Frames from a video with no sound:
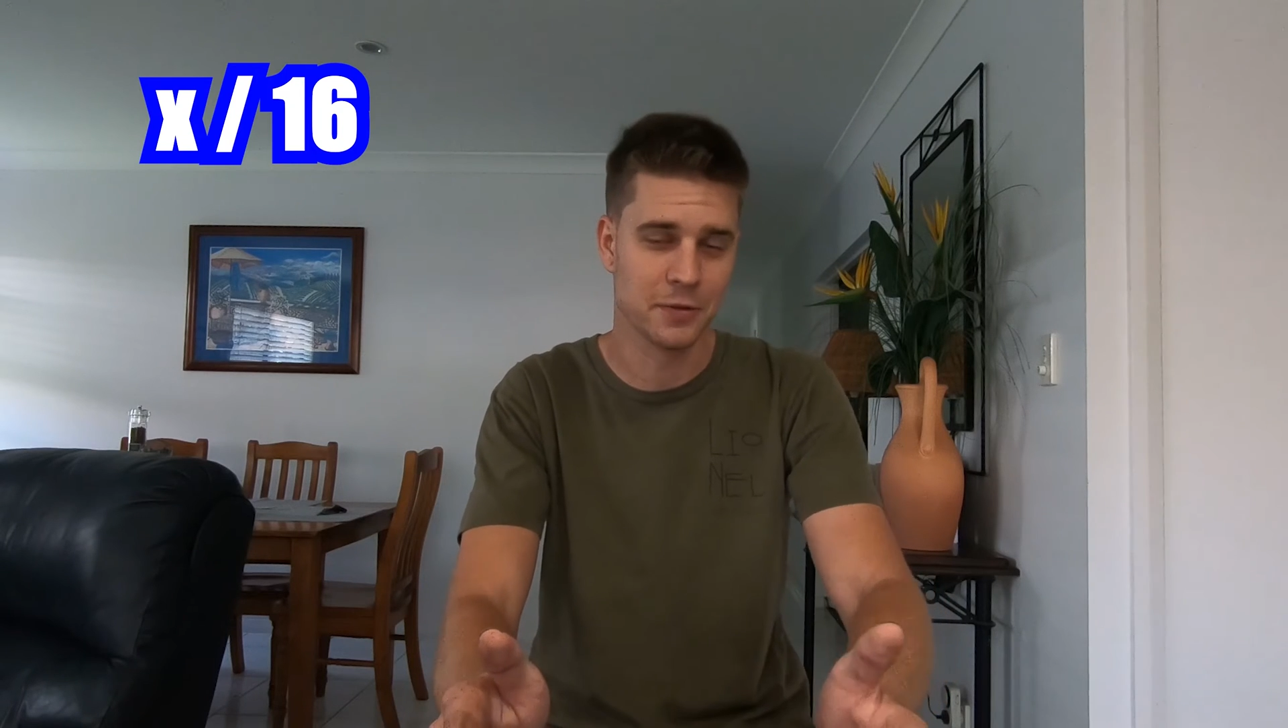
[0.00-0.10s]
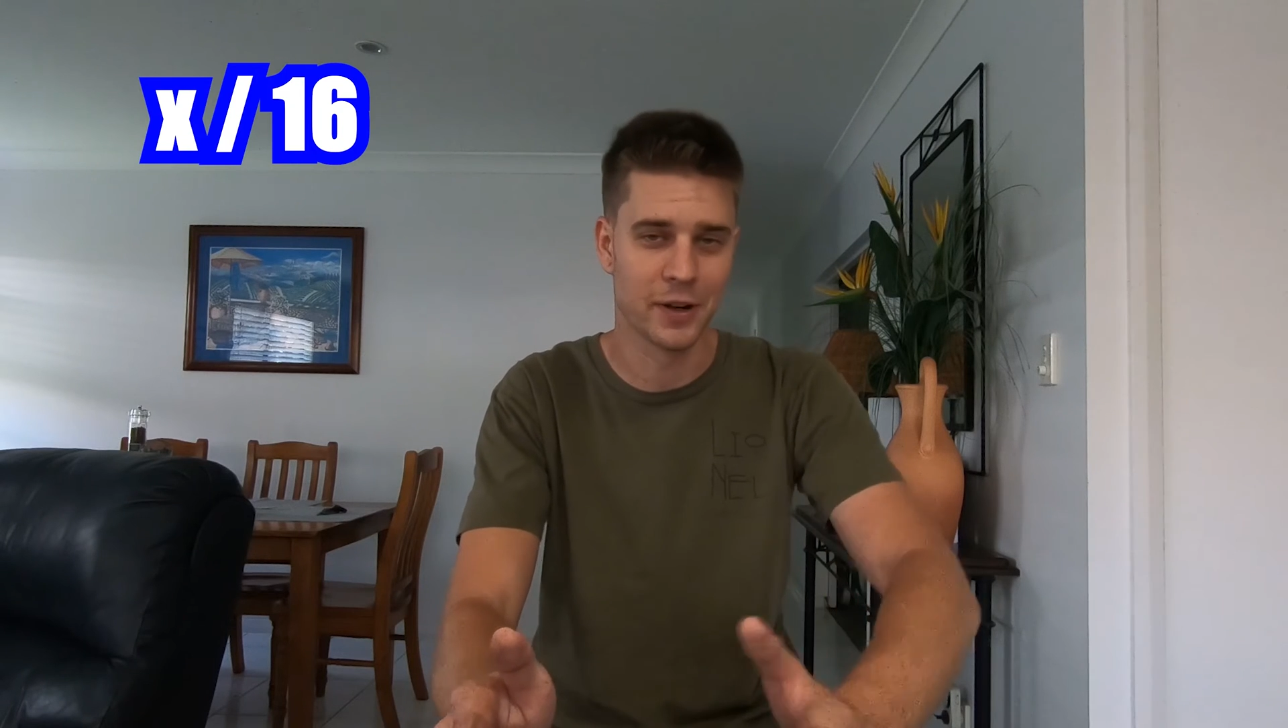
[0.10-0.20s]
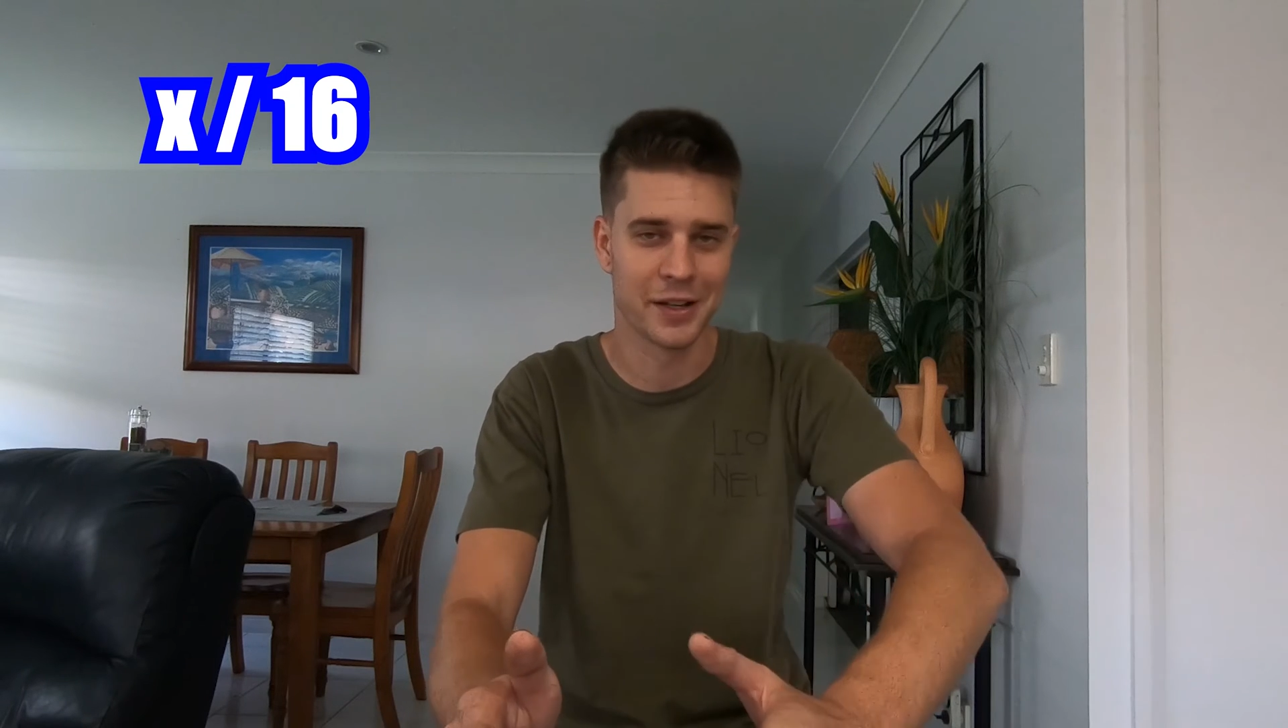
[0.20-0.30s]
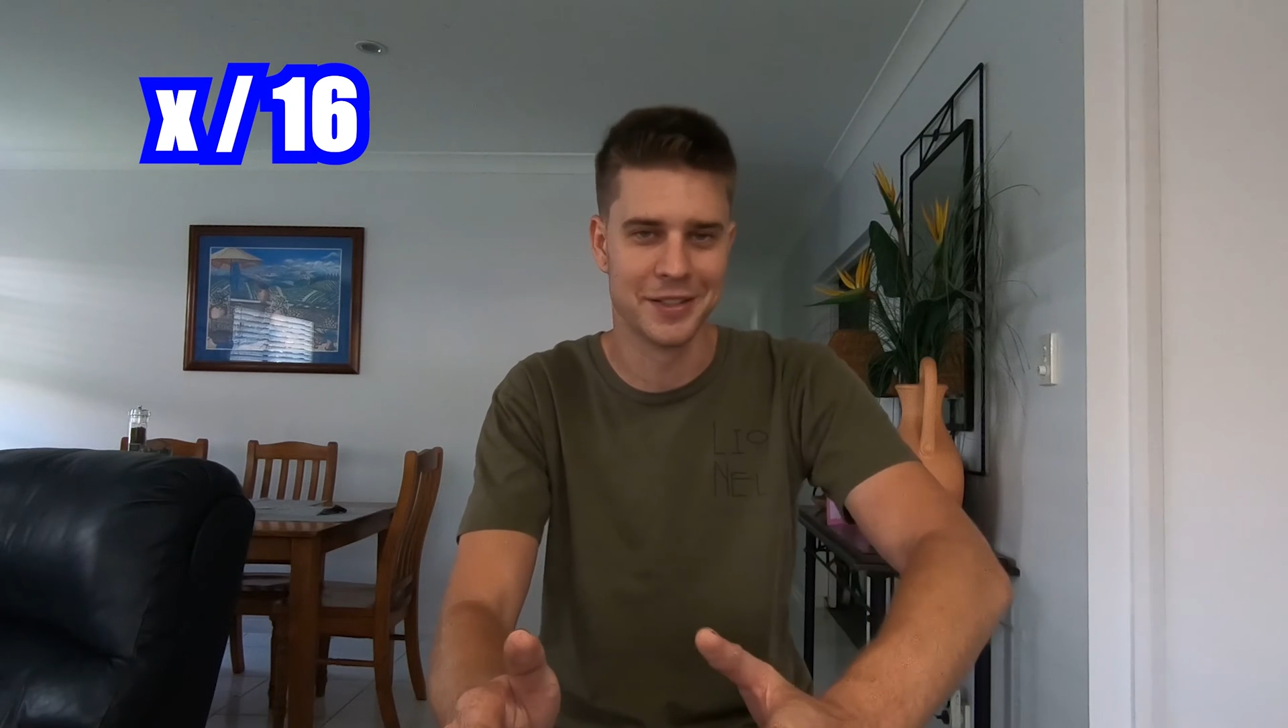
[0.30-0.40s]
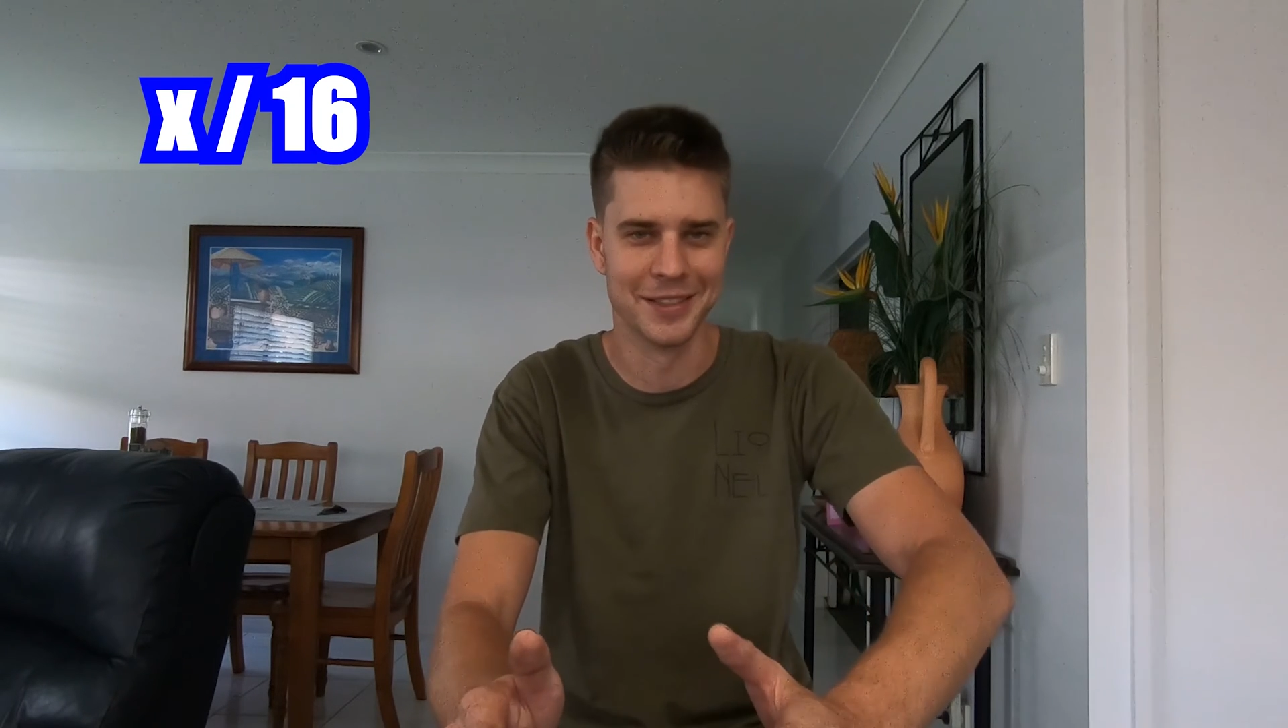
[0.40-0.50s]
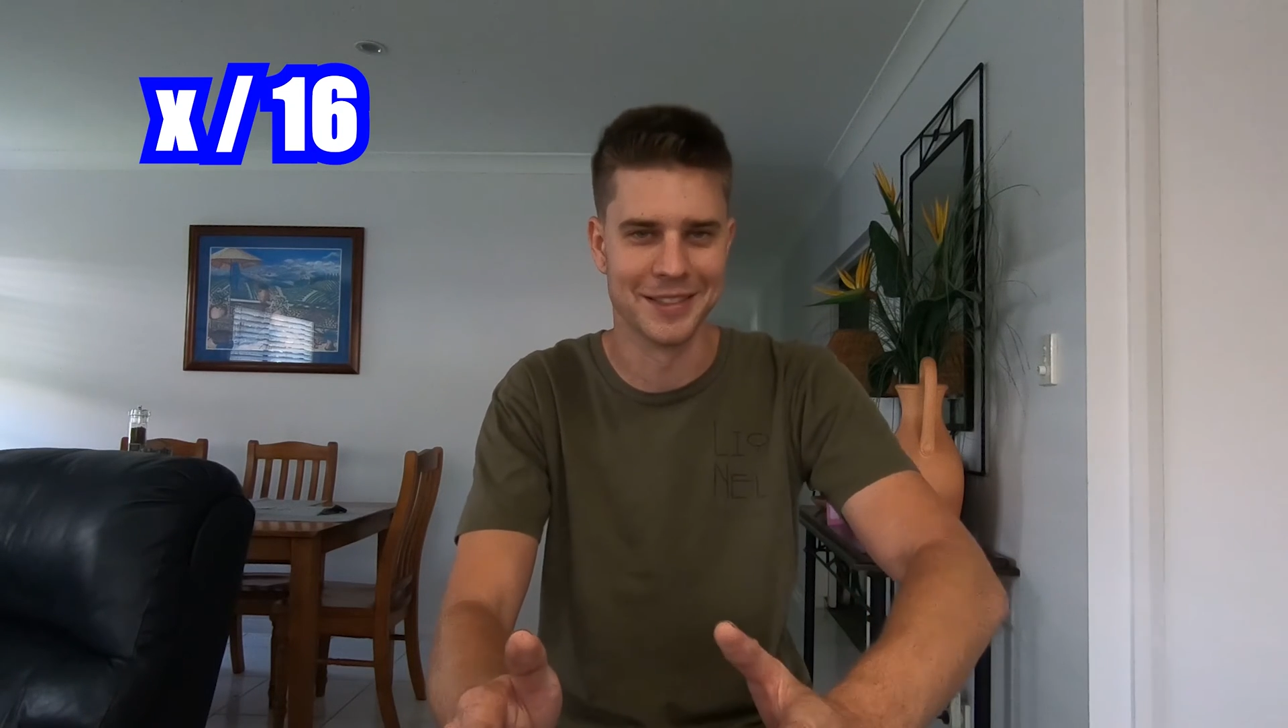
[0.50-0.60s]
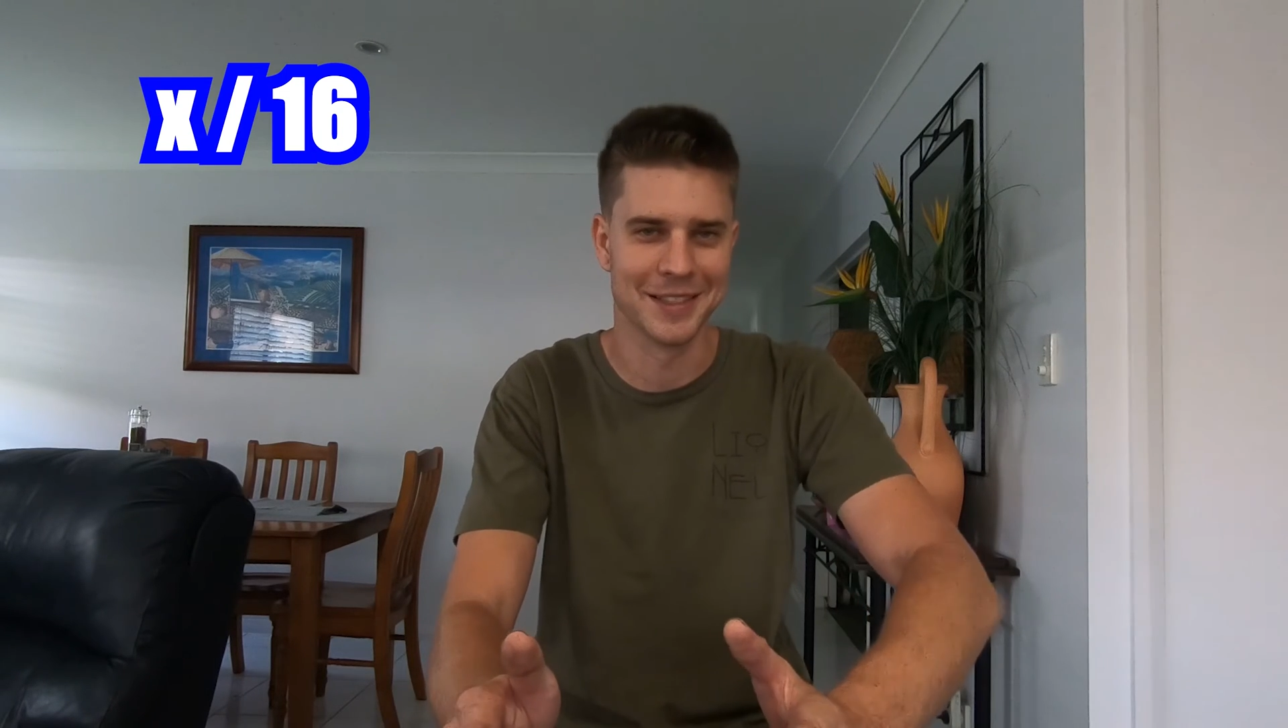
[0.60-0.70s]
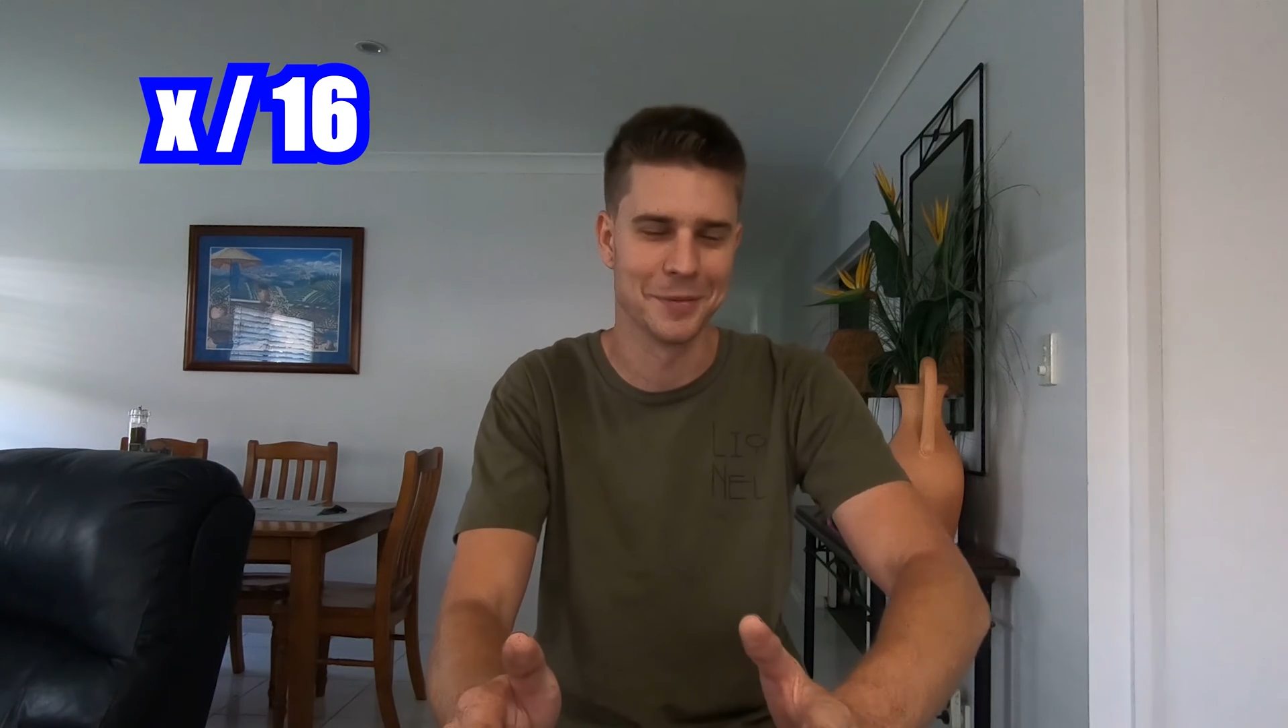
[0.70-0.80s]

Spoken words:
you fractions.